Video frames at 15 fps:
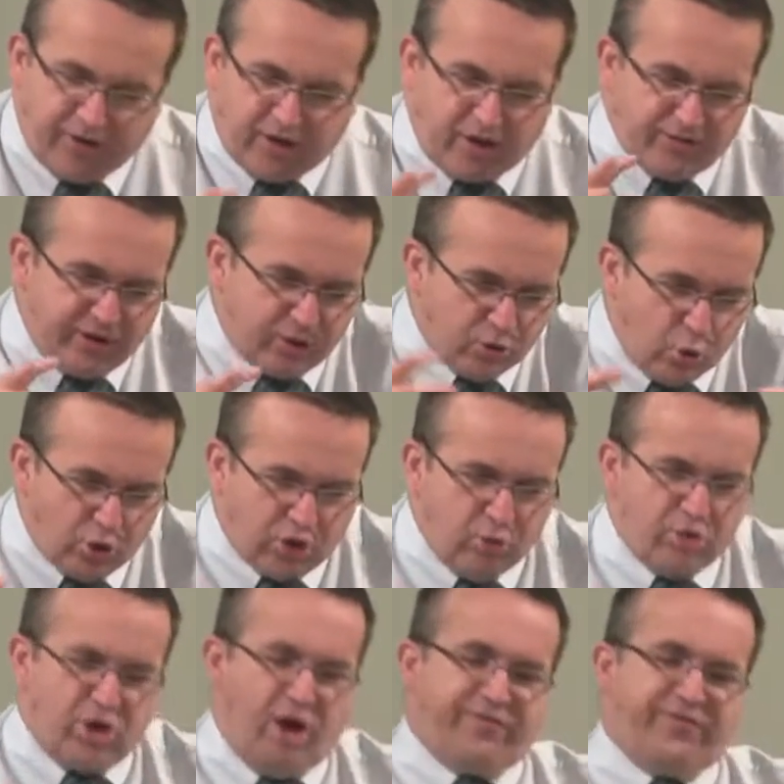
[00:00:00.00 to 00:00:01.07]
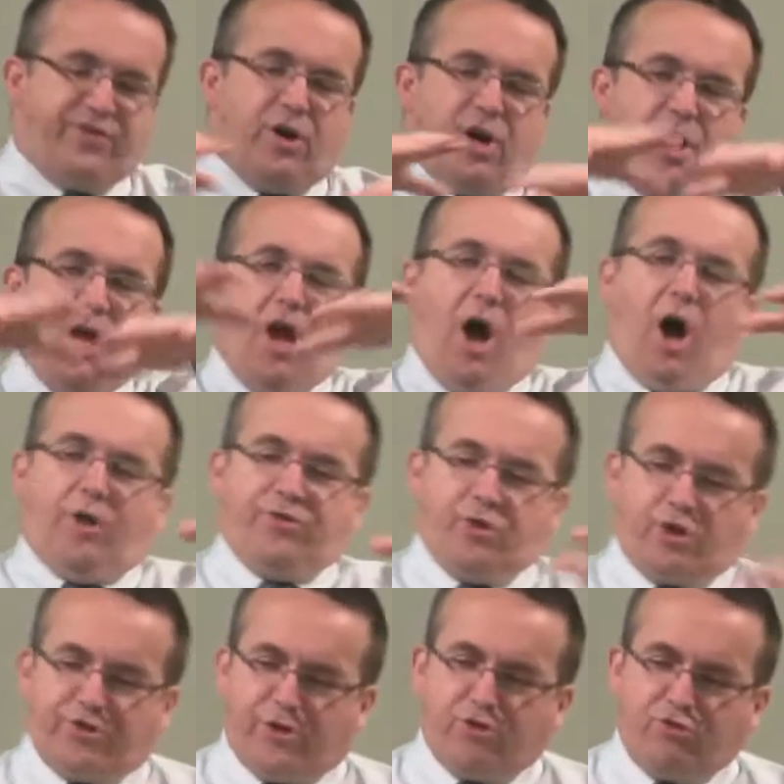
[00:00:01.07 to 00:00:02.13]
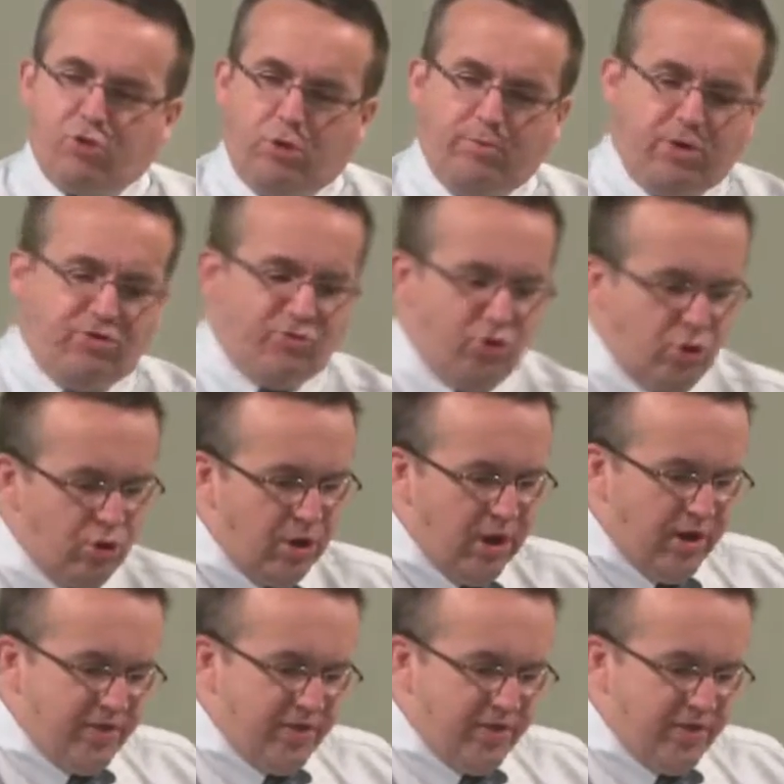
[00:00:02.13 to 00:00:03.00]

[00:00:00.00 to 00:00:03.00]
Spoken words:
the local governor under the Roman rule,